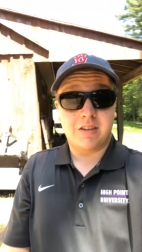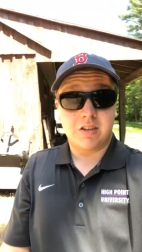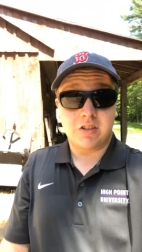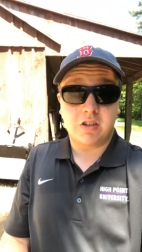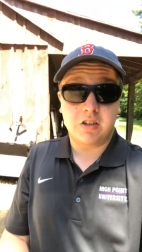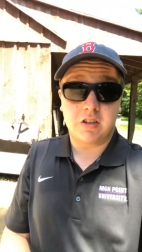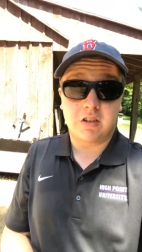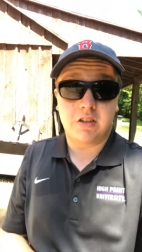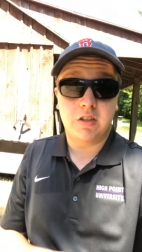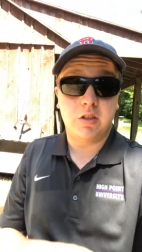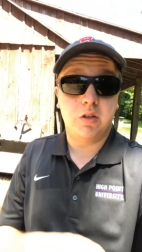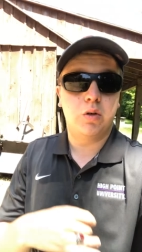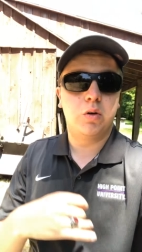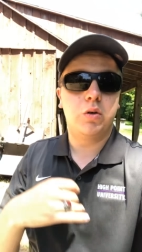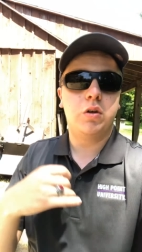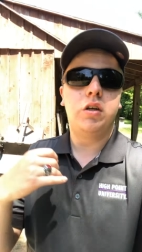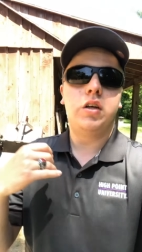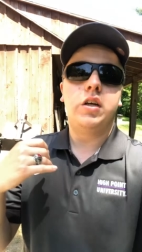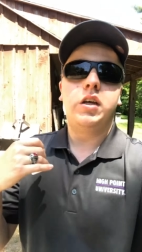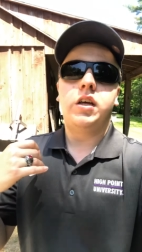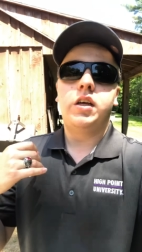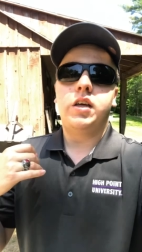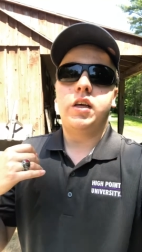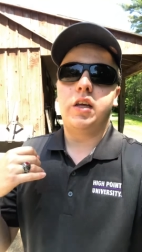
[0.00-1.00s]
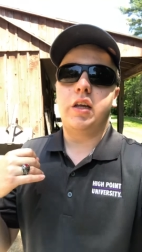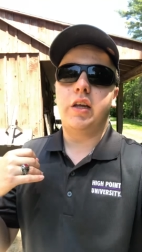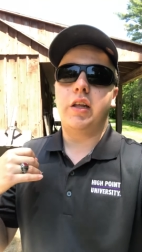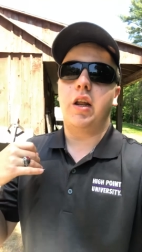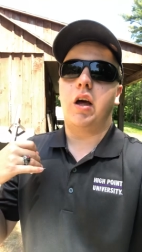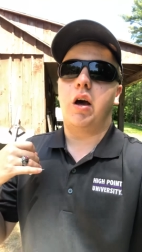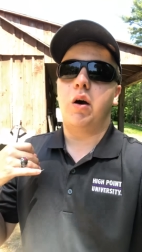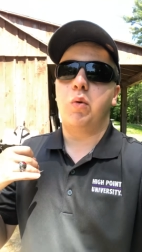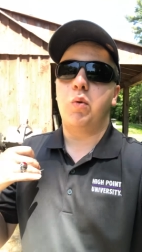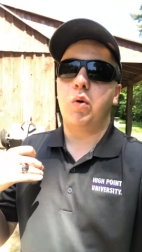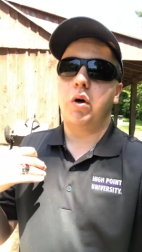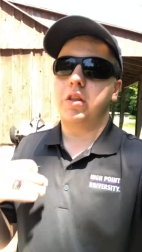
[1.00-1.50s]
interest you, you
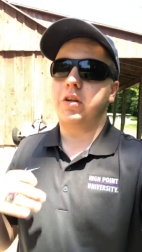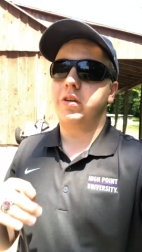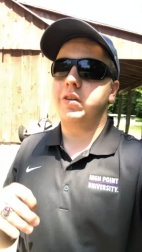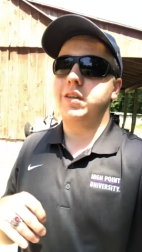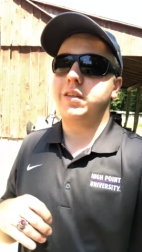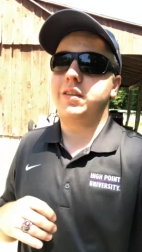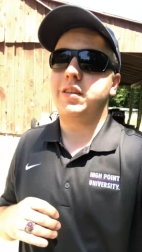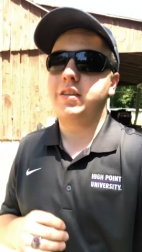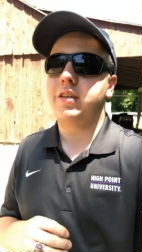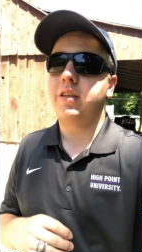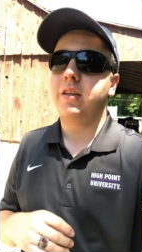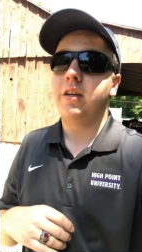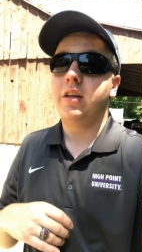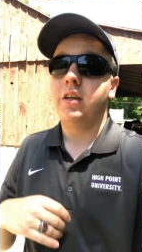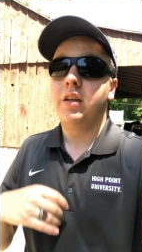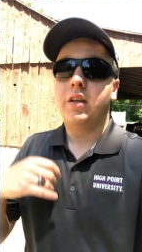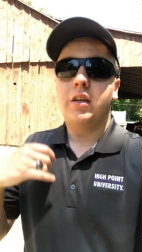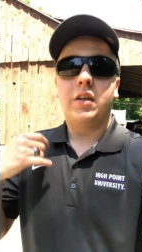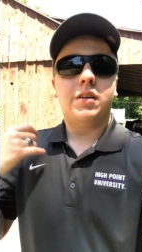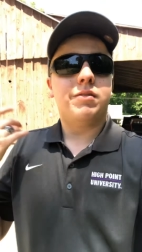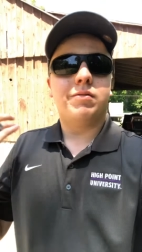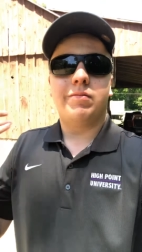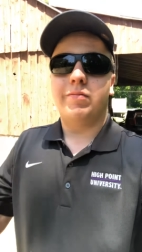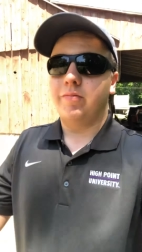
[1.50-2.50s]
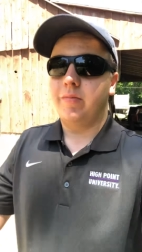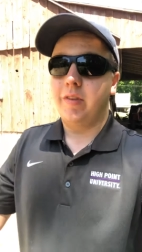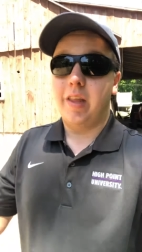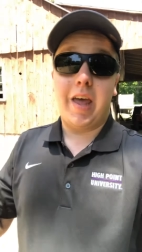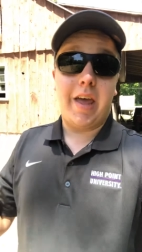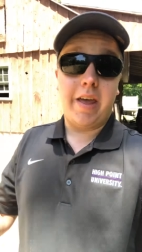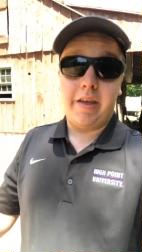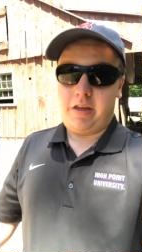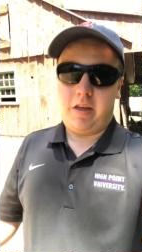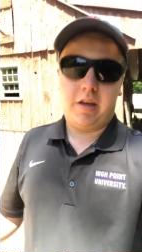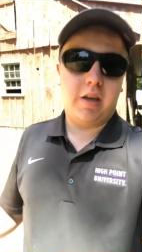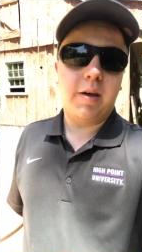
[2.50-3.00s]
know, whether it's,
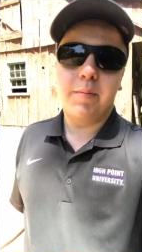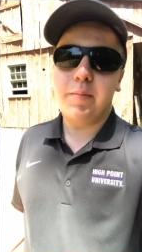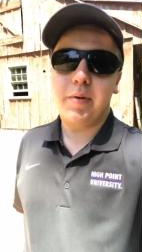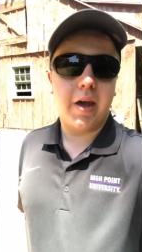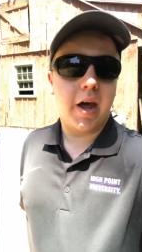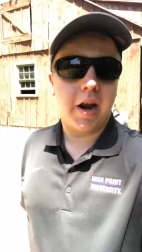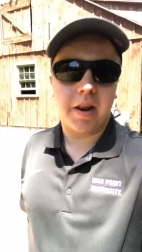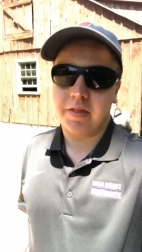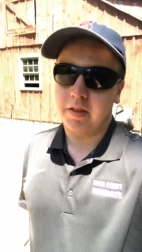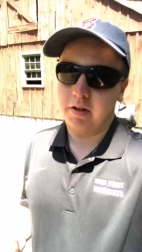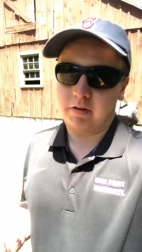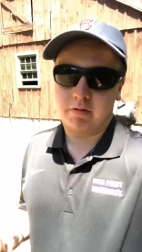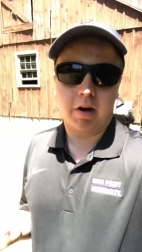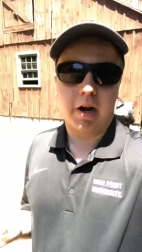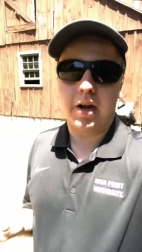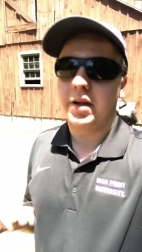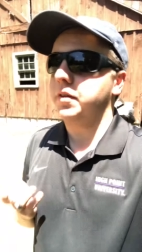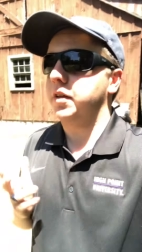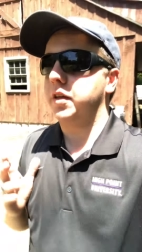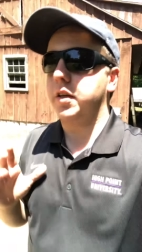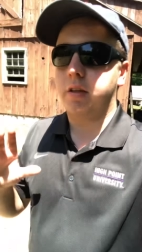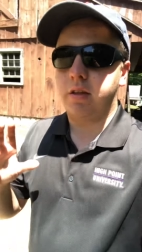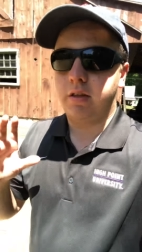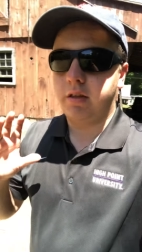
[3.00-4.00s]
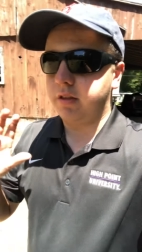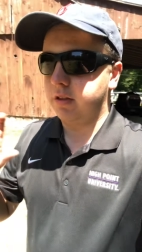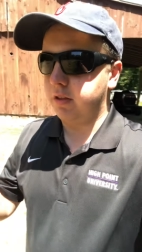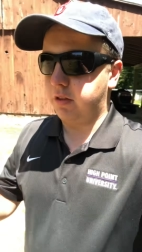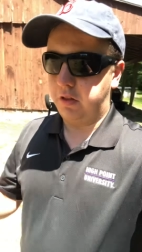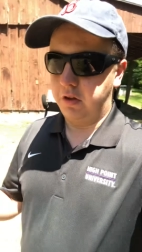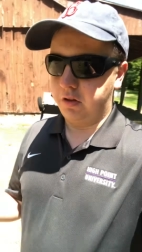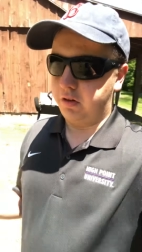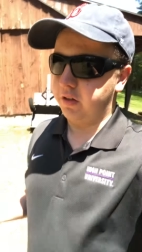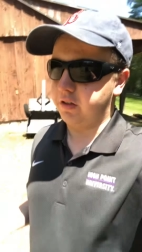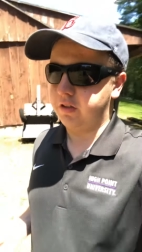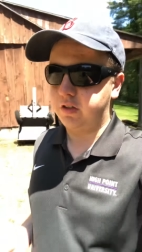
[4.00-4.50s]
it can be anything, right? It, it,
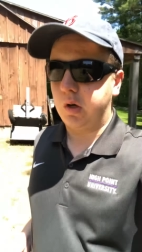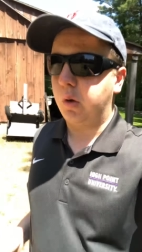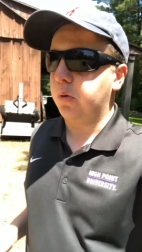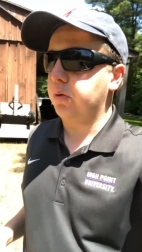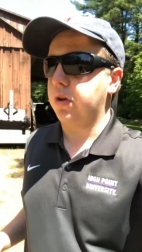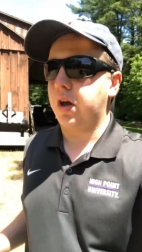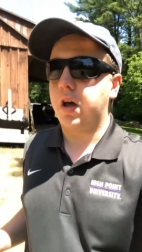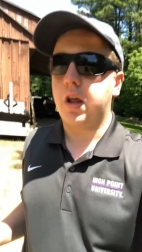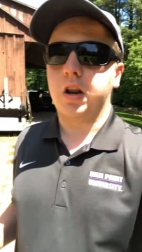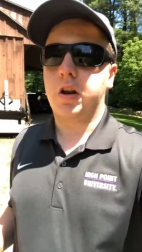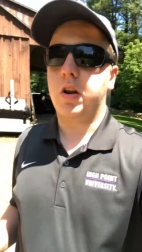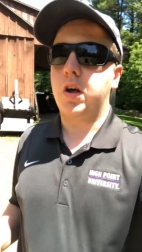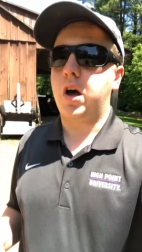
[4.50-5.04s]
the list goes on and